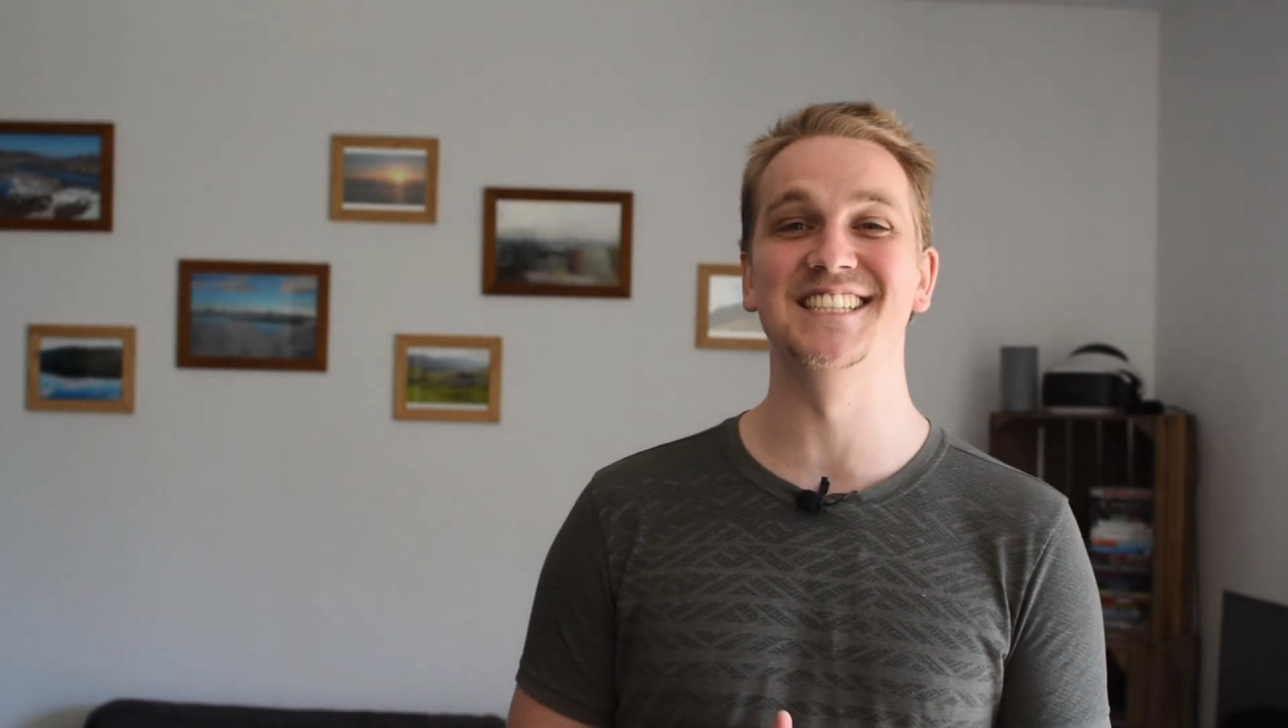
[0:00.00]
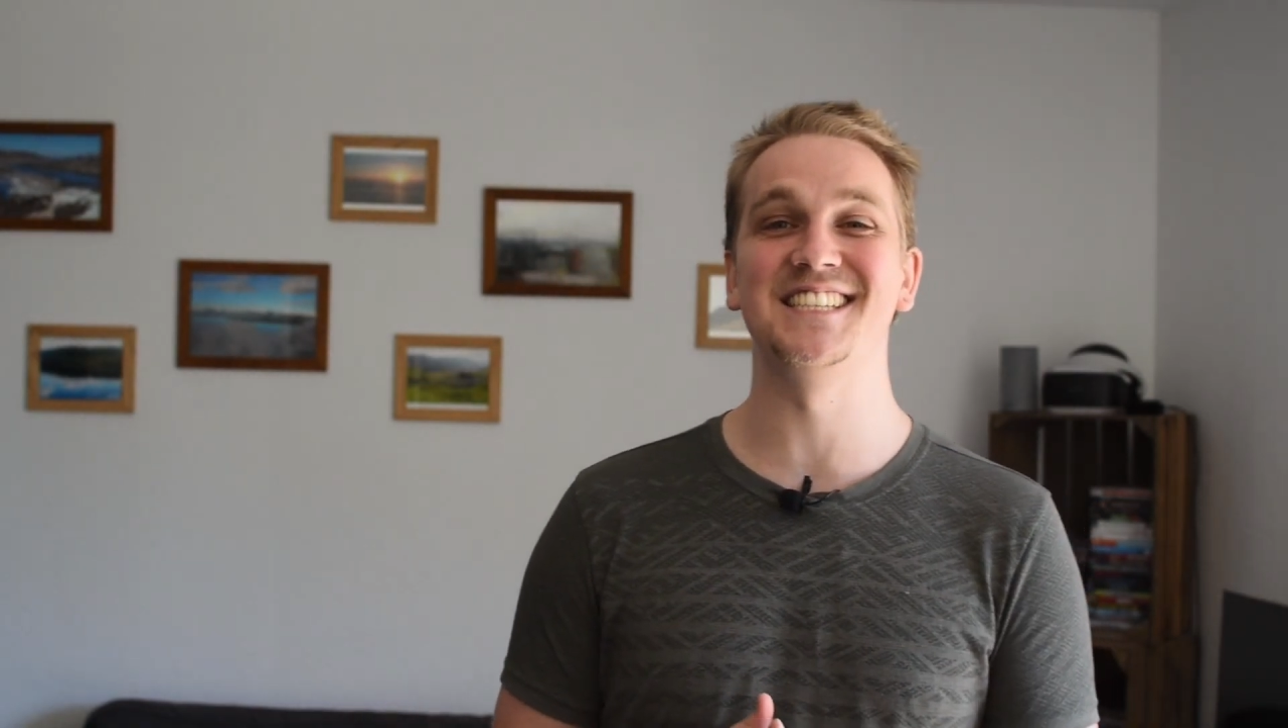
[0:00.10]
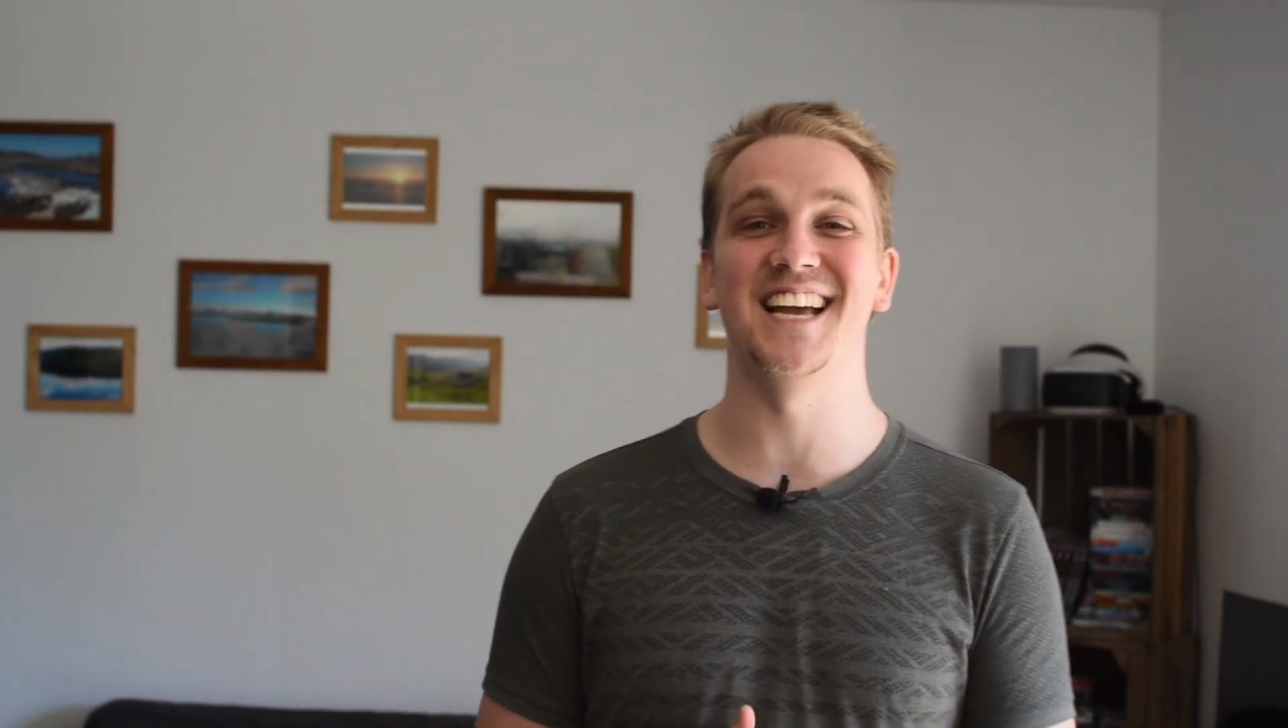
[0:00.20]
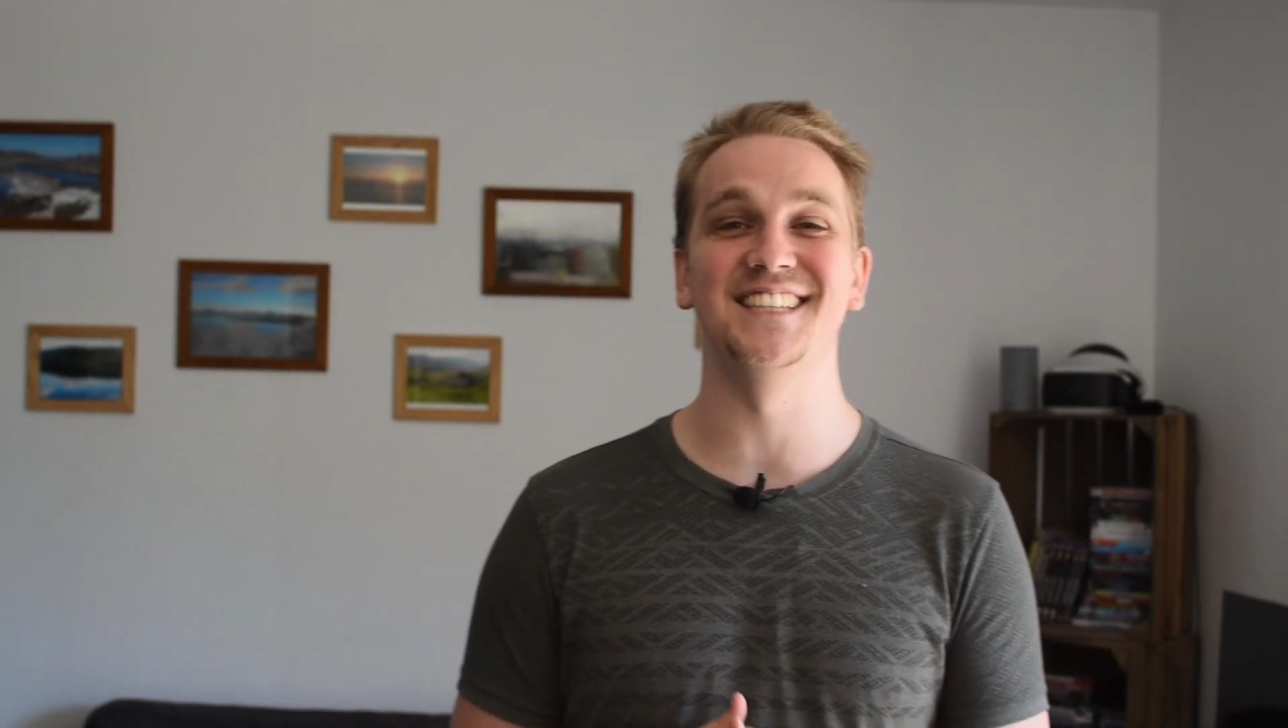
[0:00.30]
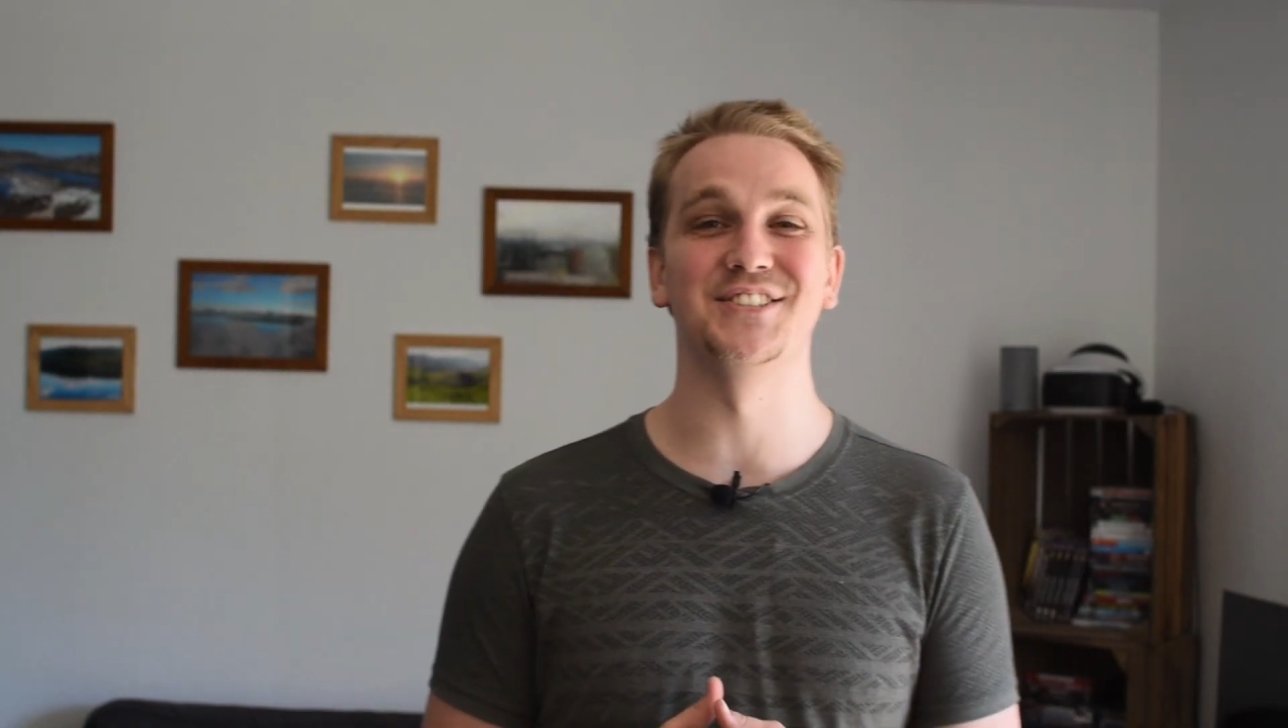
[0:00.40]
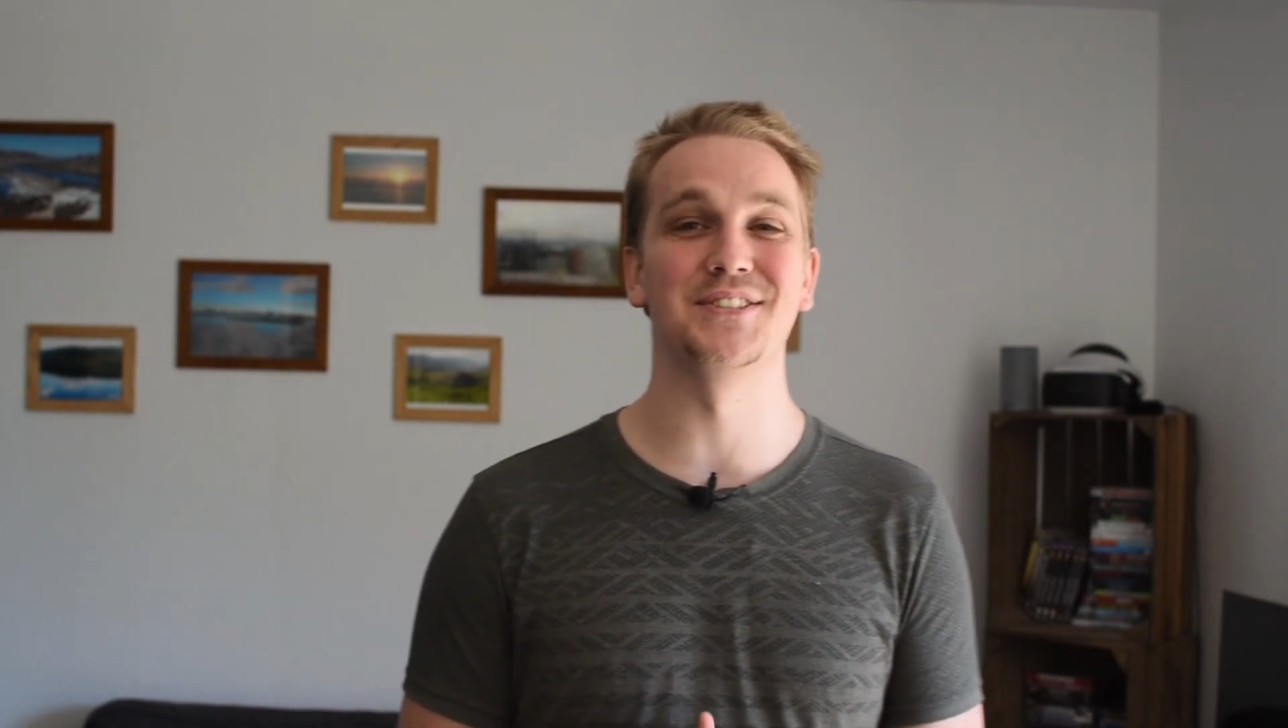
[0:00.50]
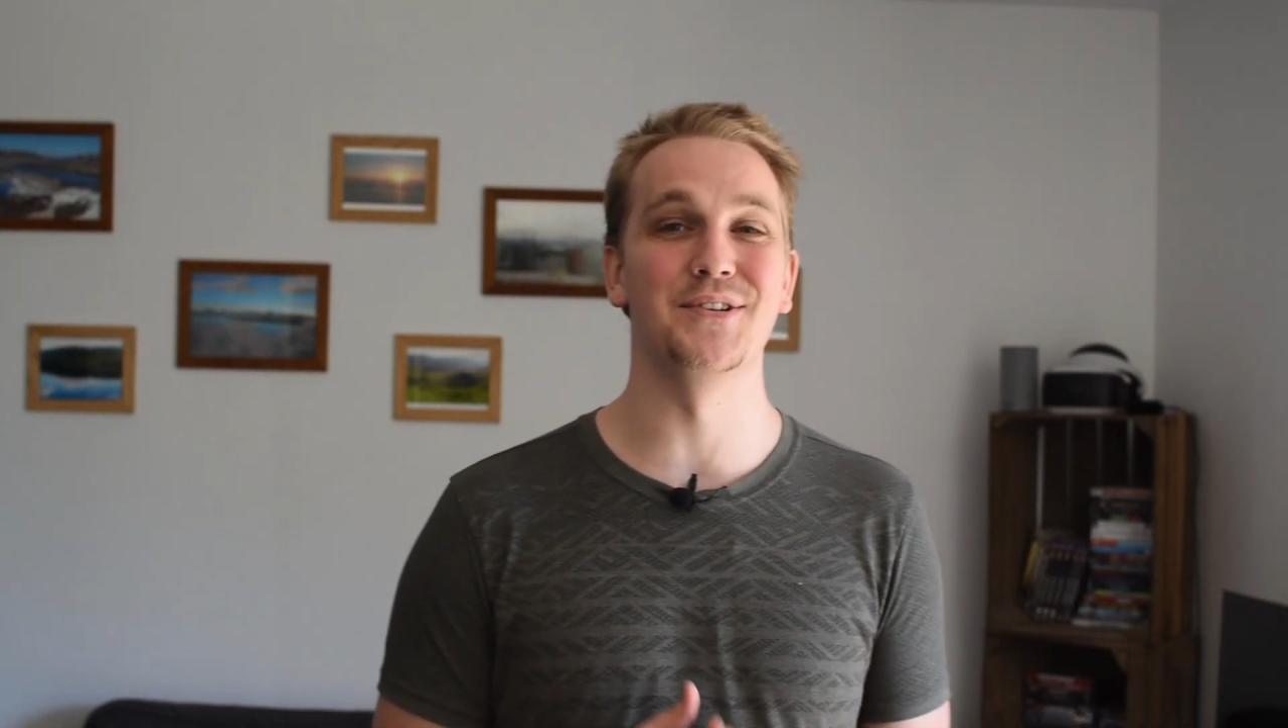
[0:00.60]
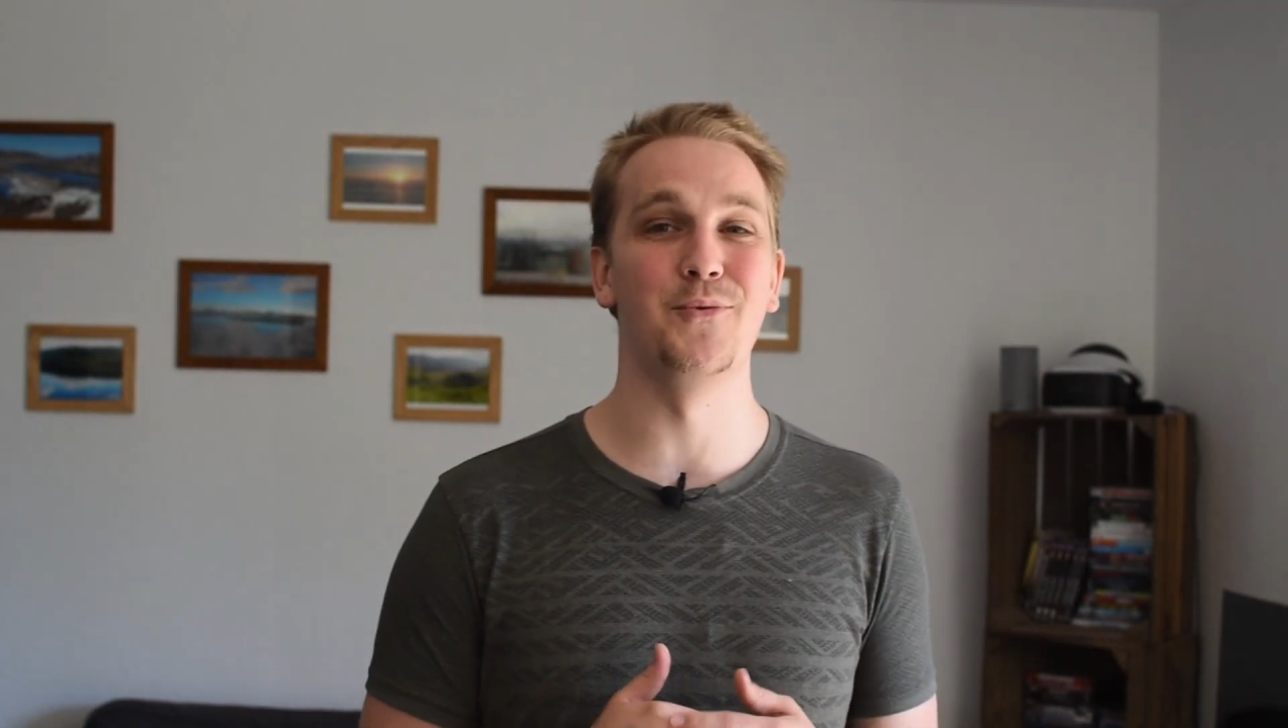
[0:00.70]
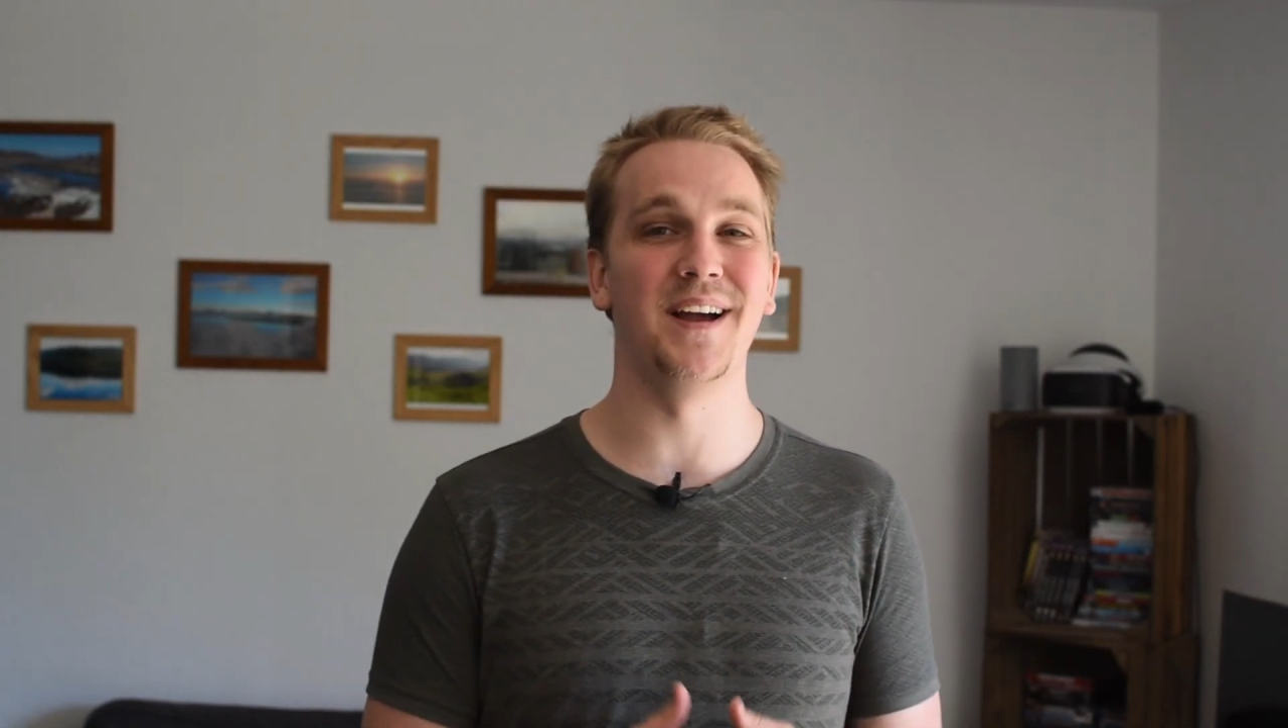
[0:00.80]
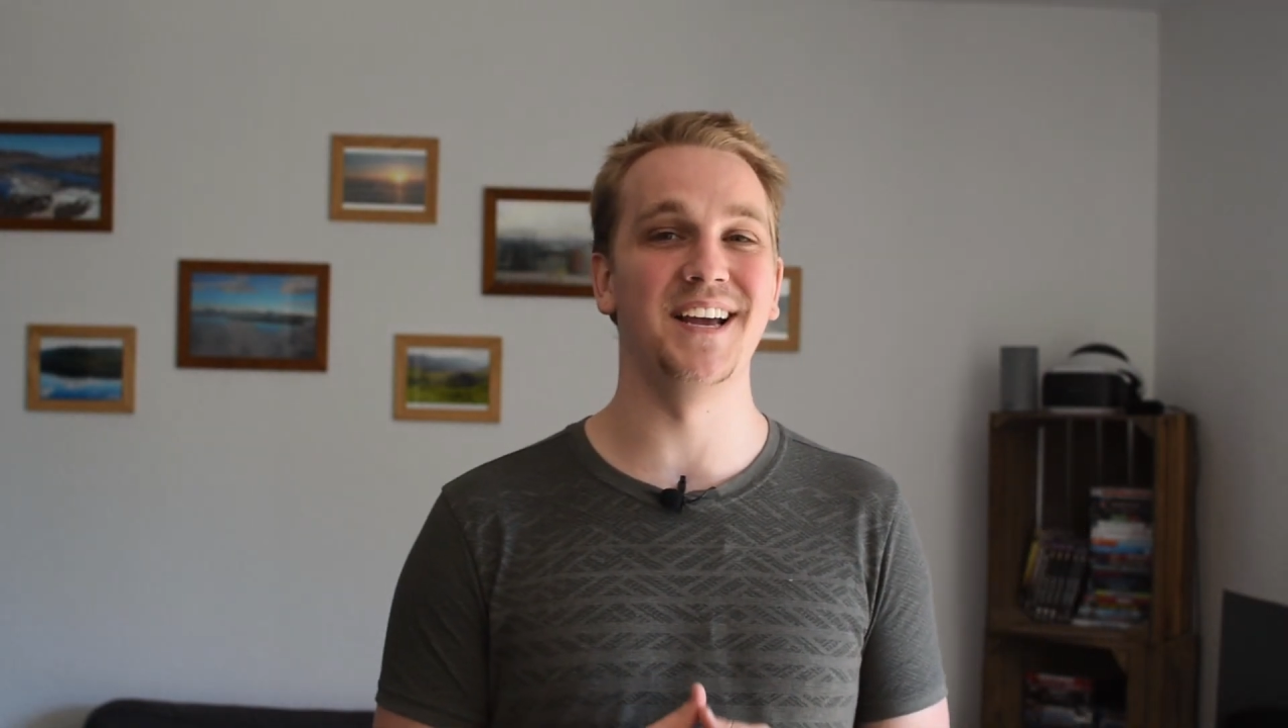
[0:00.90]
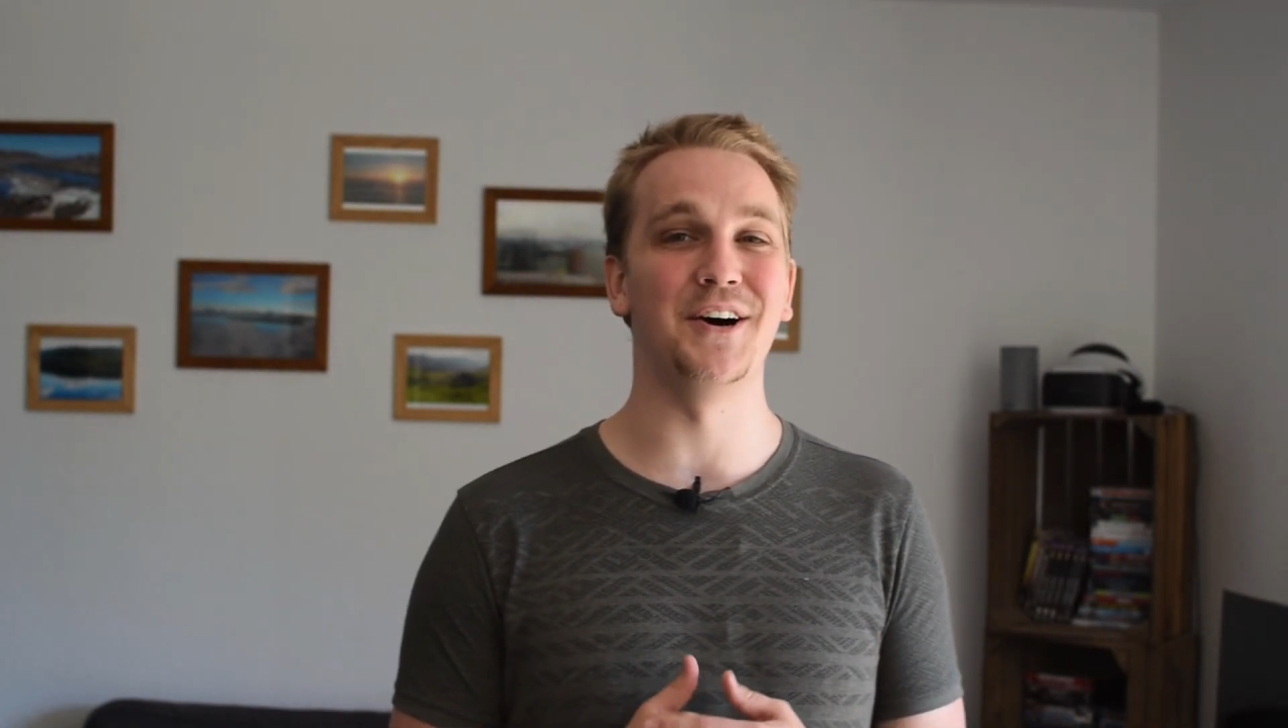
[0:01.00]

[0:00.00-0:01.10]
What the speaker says: changed the way